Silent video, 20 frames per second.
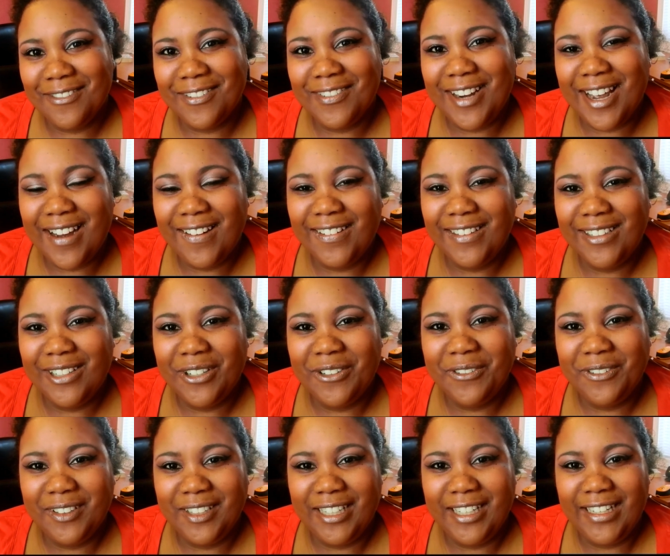from now on,
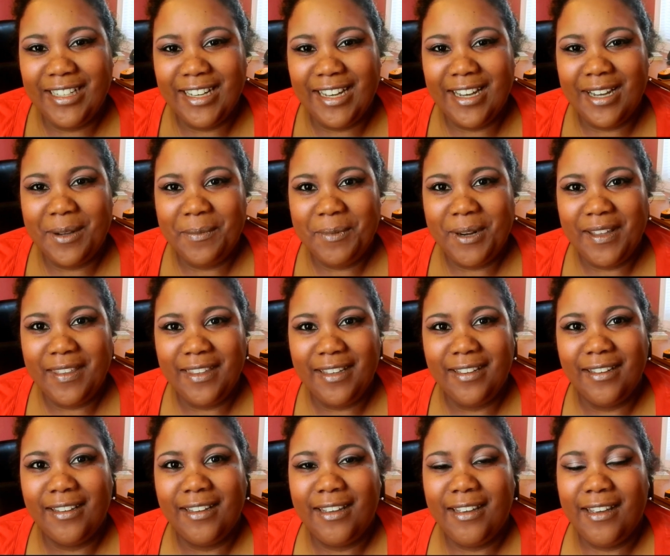hopefully
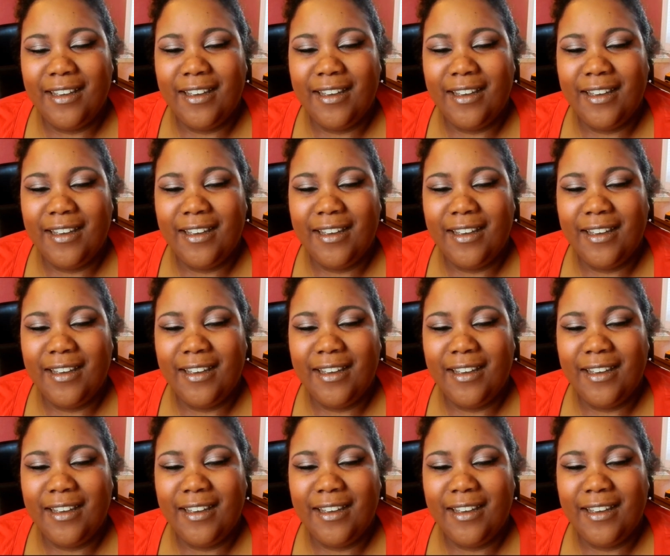nothing